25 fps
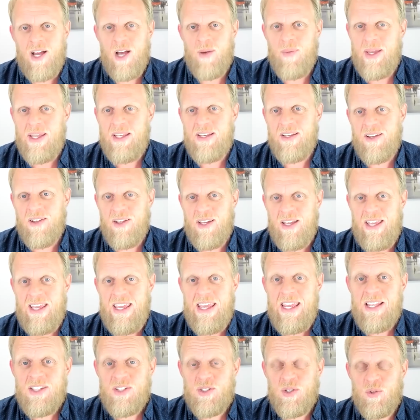I mean,
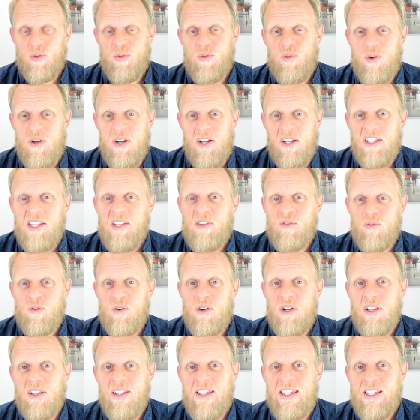it's a really,
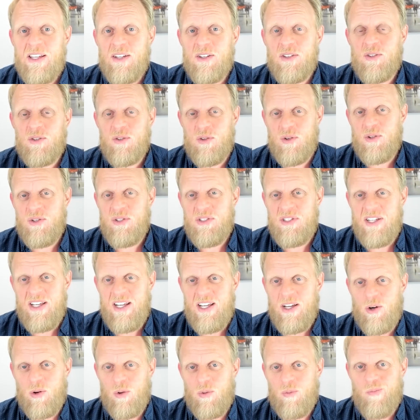really good
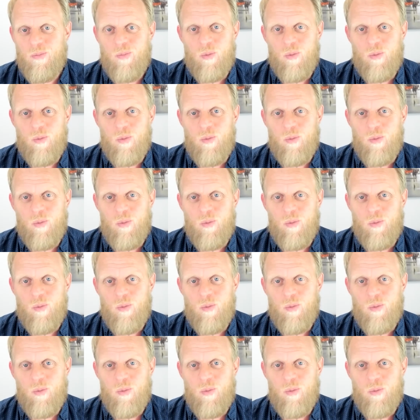deal.